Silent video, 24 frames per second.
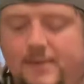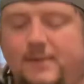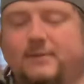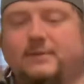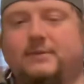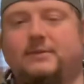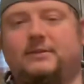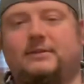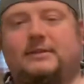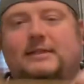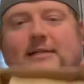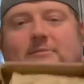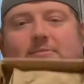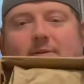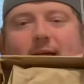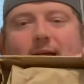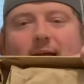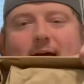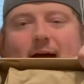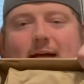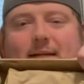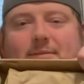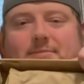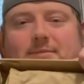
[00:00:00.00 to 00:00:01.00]
See, we
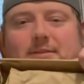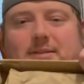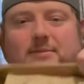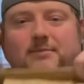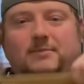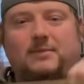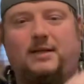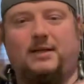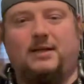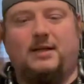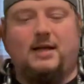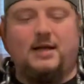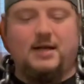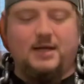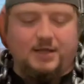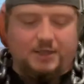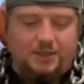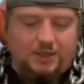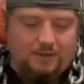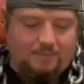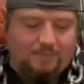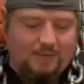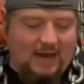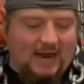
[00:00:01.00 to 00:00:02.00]
got some
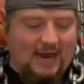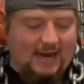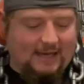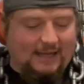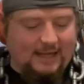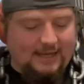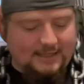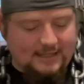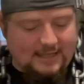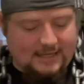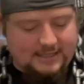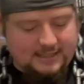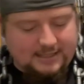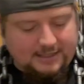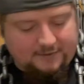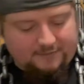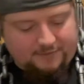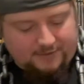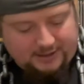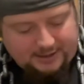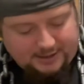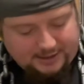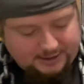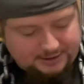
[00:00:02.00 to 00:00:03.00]
good packing. They did a
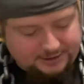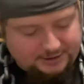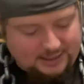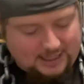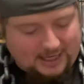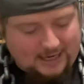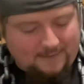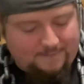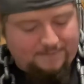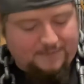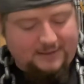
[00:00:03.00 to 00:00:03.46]
really good job.